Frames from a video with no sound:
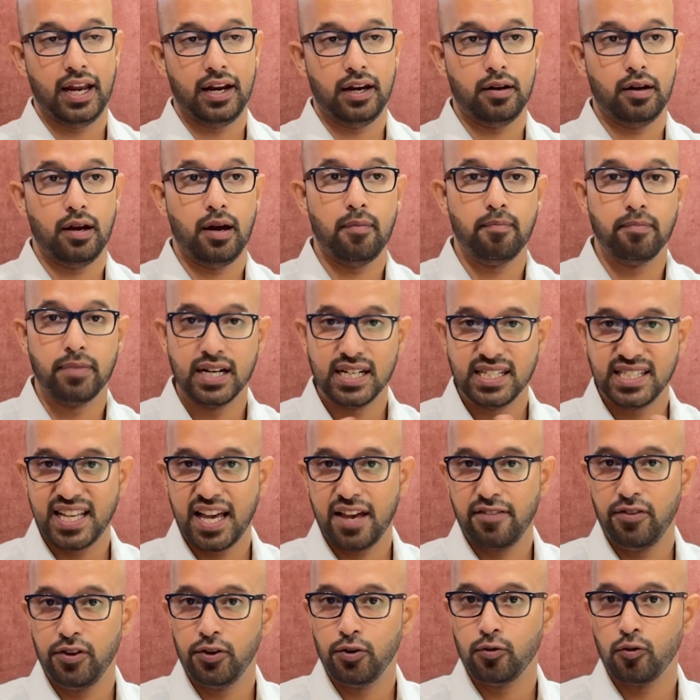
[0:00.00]
a bird's eye
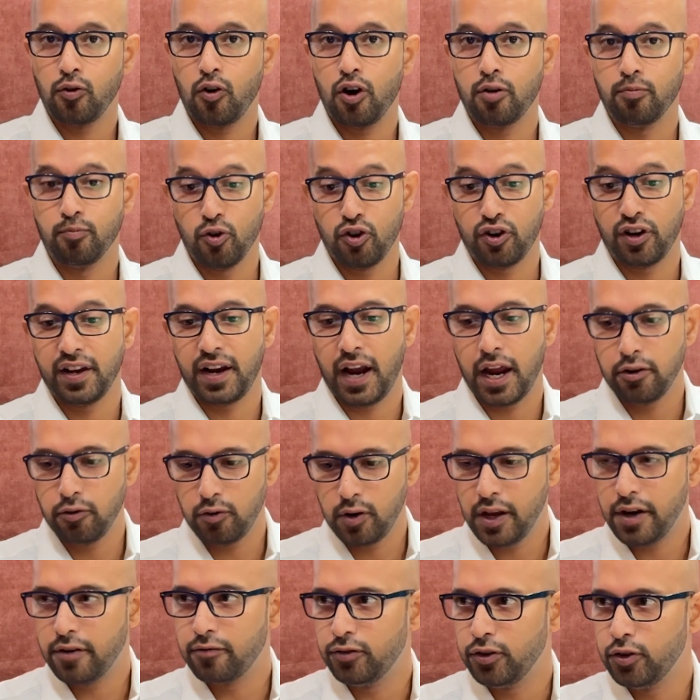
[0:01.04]
view or more
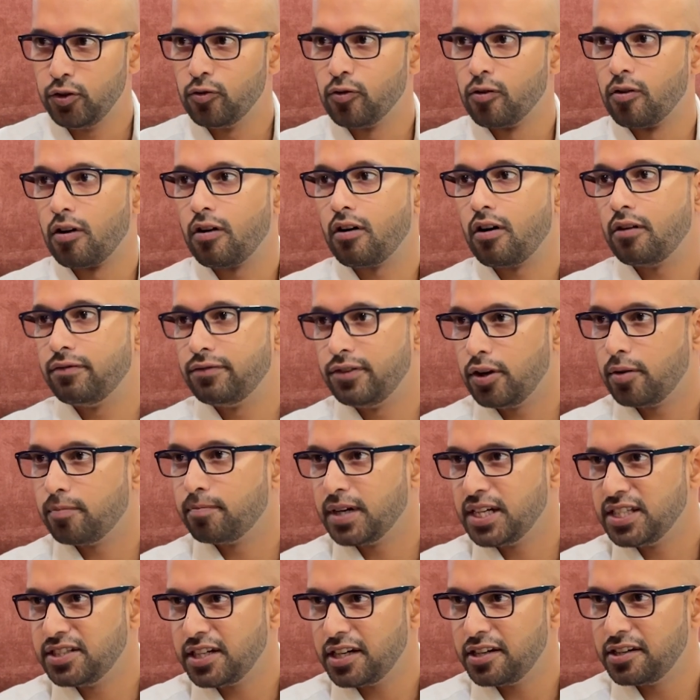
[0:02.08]
granular view of your
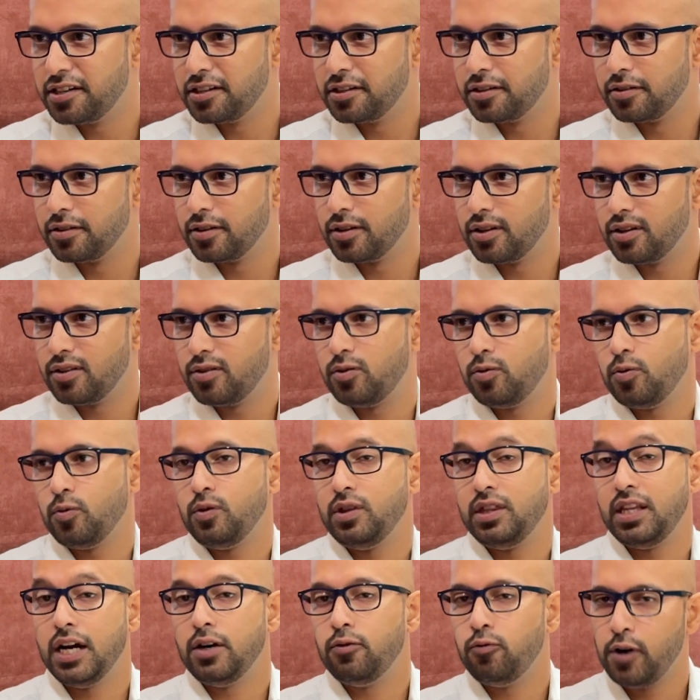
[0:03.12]
budget. So
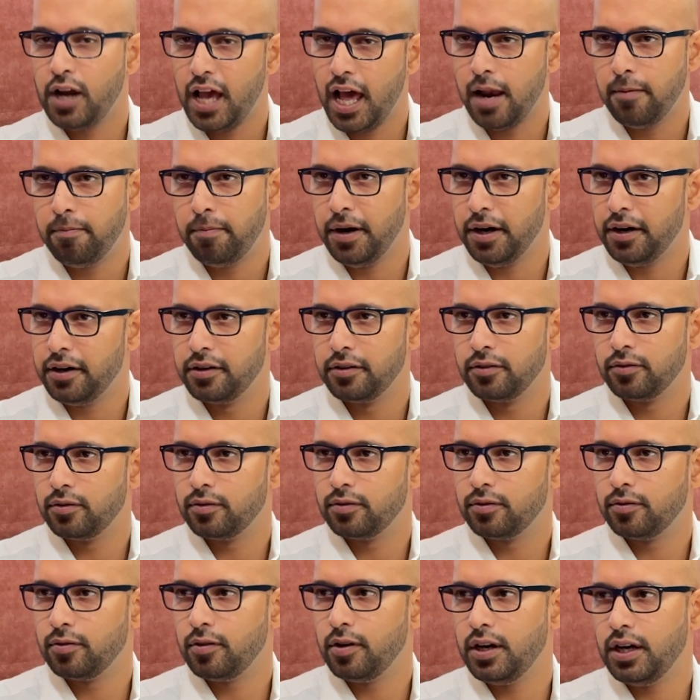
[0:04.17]
that would help it.
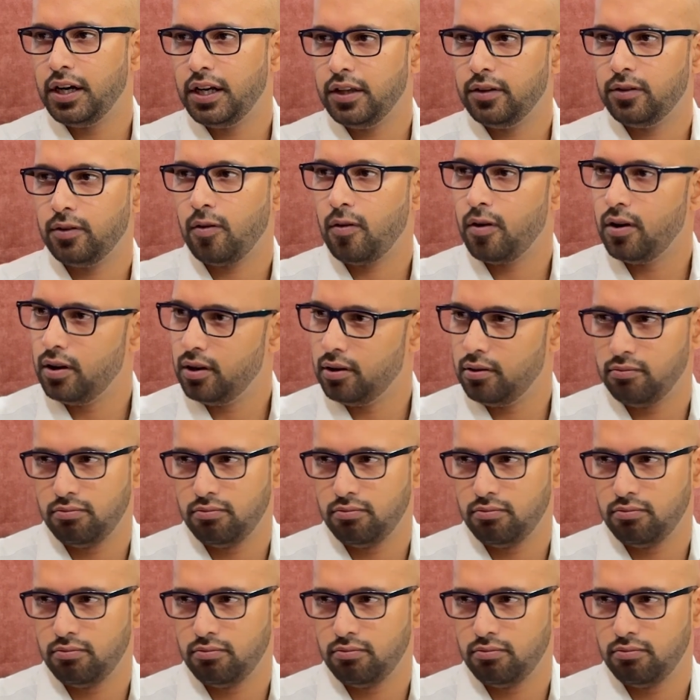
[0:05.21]
So it is all